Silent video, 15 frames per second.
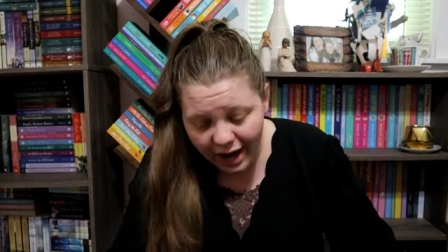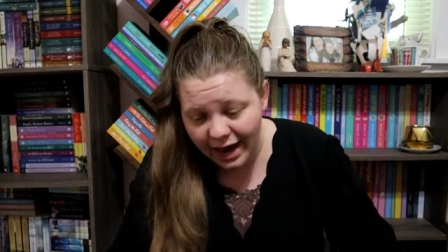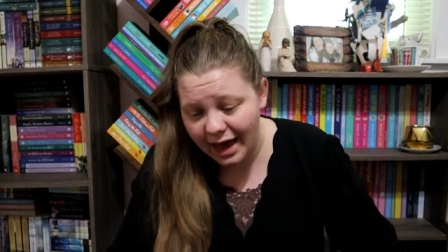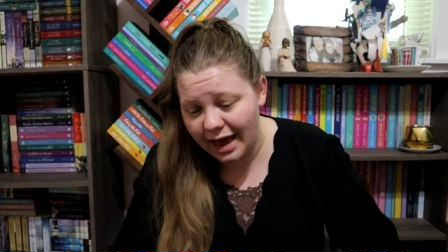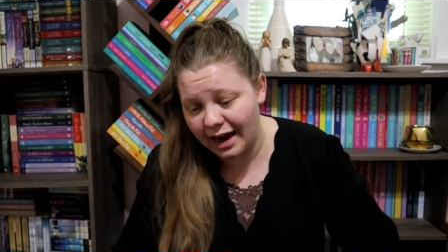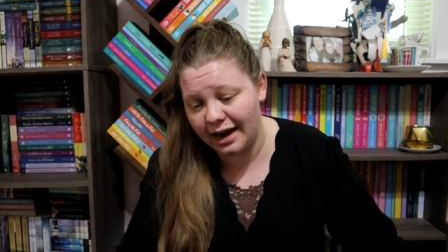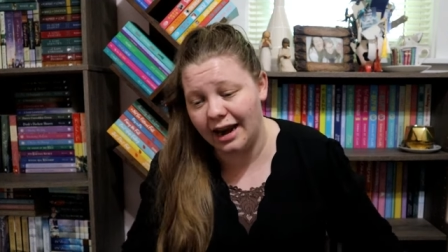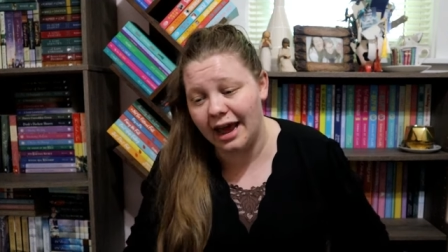I
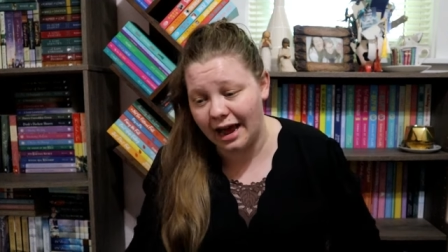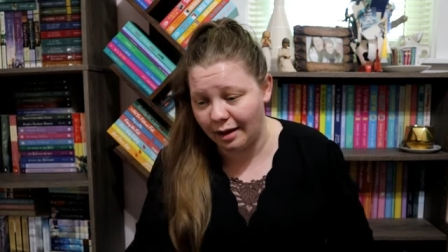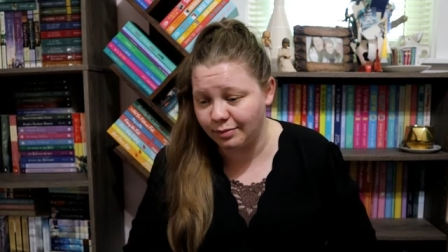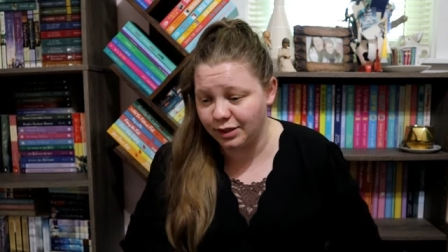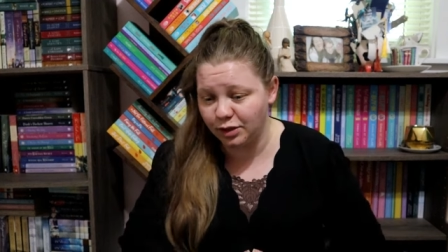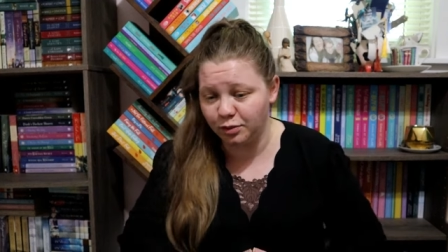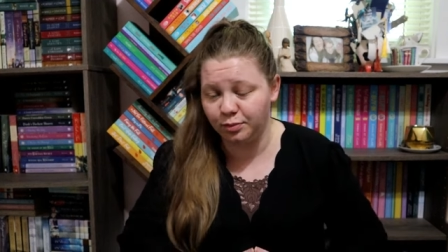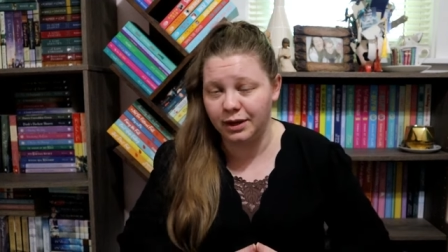had an
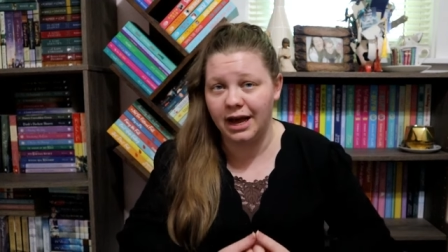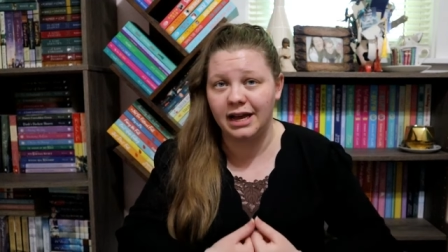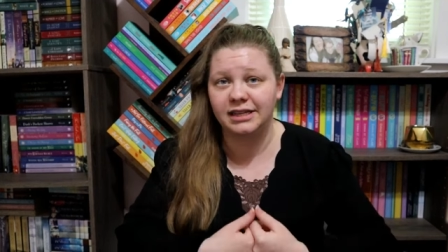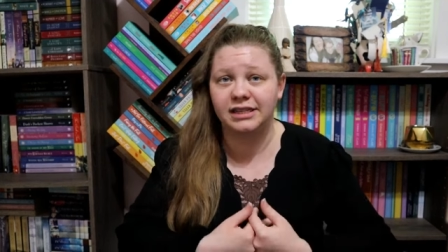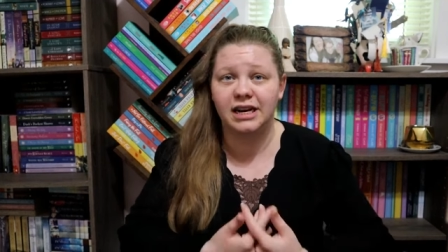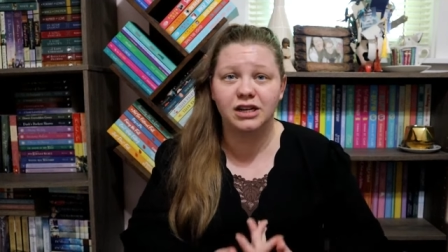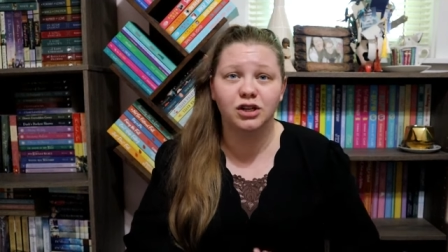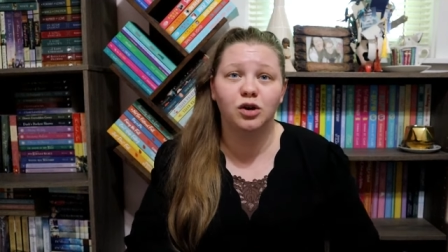absolute
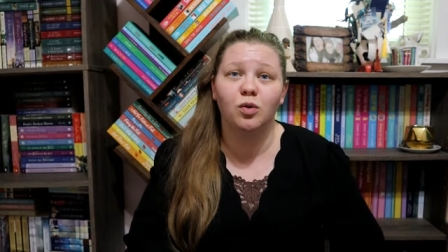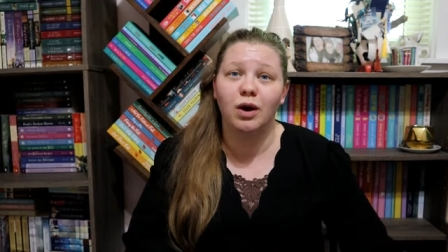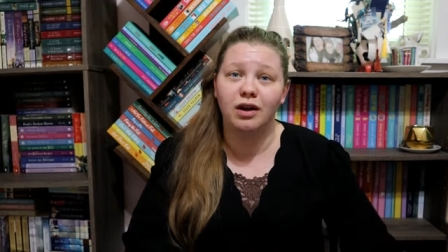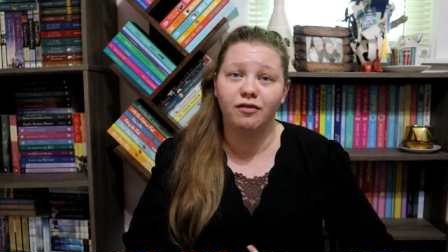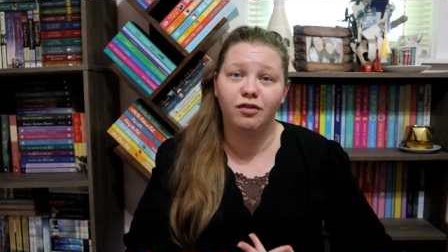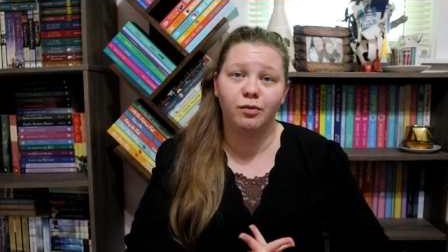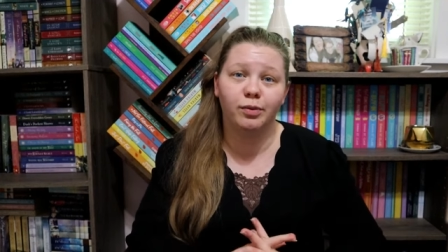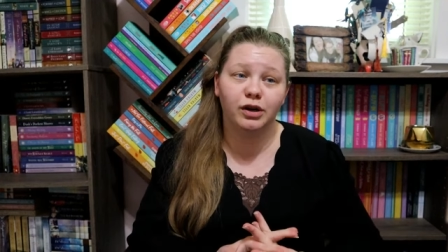blast. I took
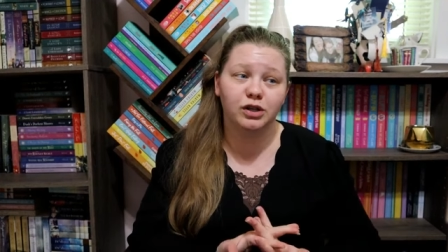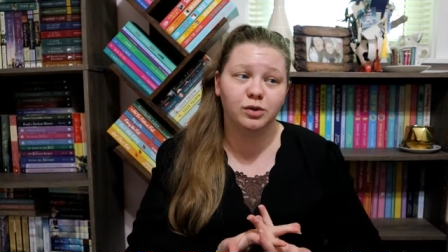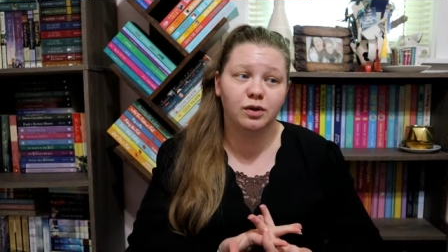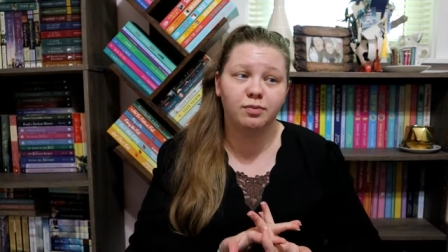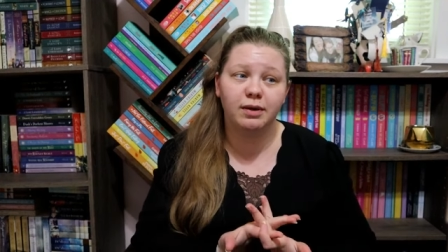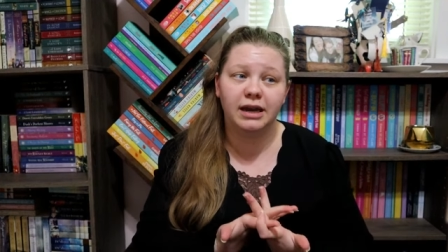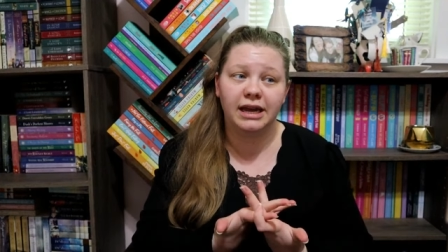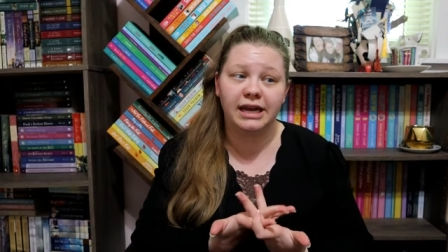quite a few books
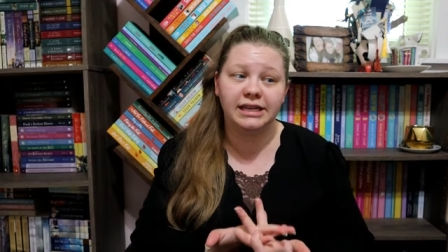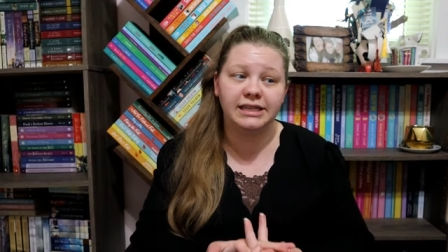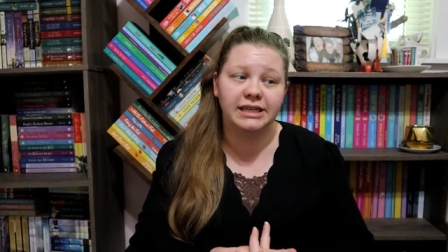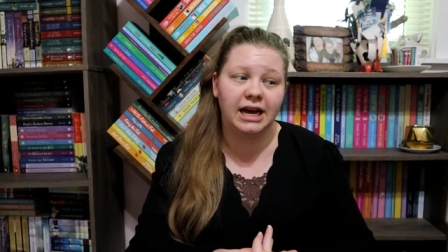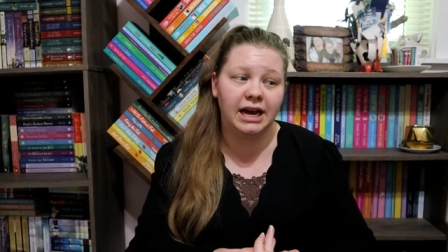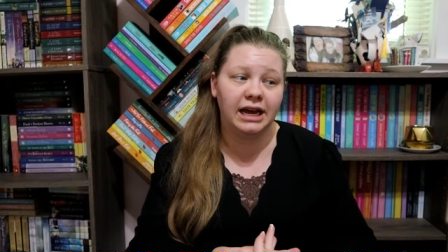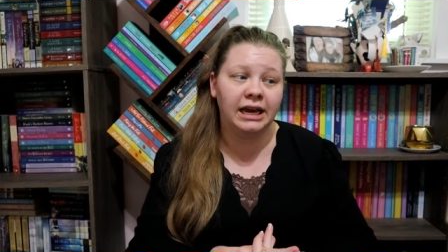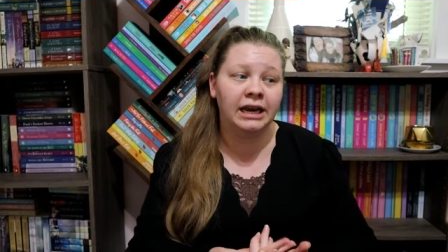with me to get
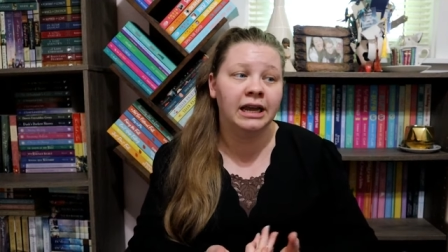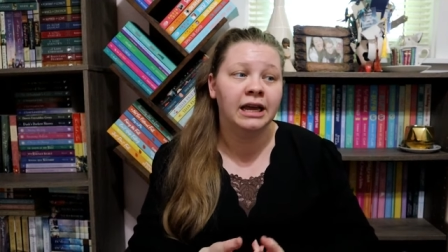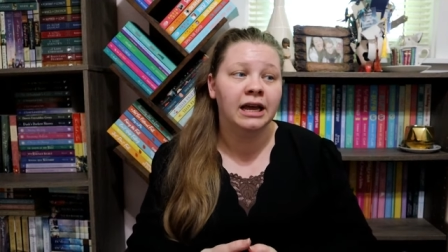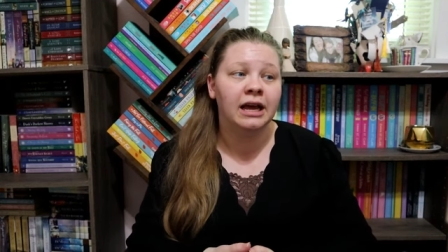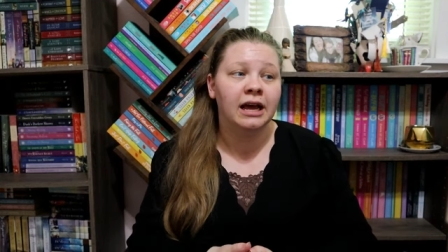signed,